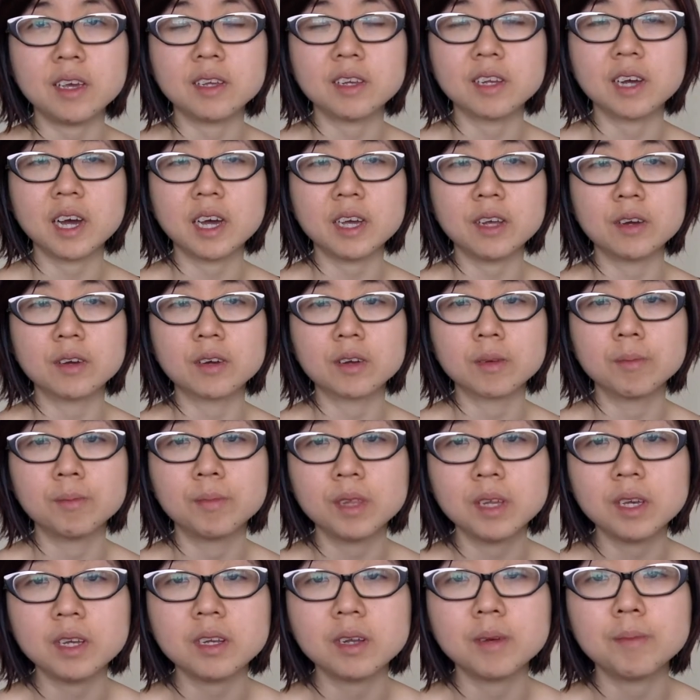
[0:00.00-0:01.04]
entire
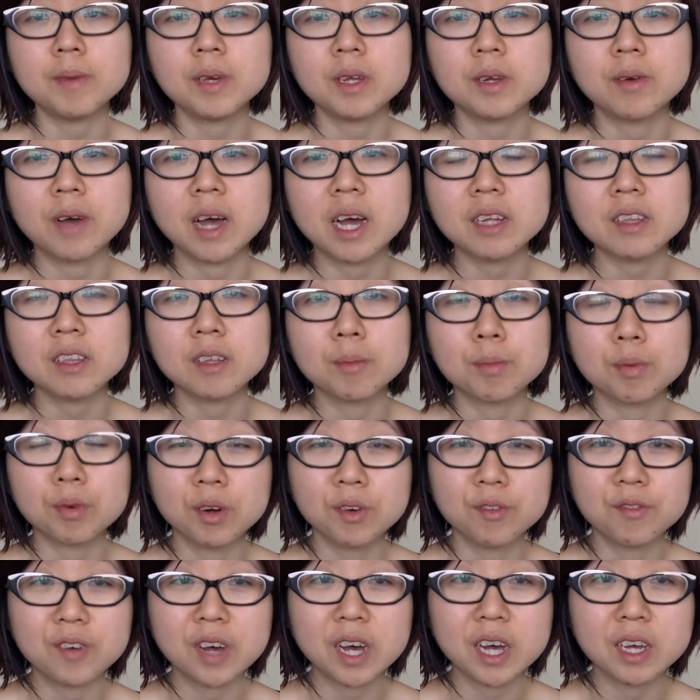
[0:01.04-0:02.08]
complete amino acid
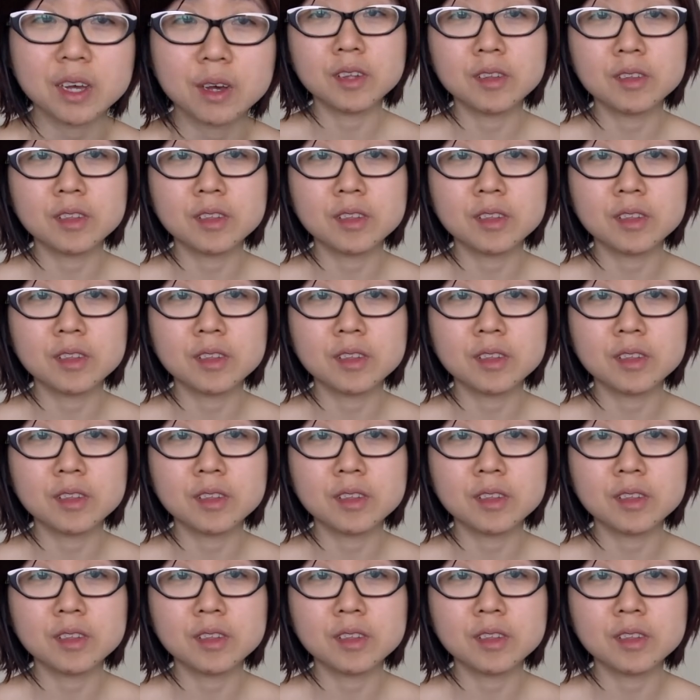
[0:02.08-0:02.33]
profile.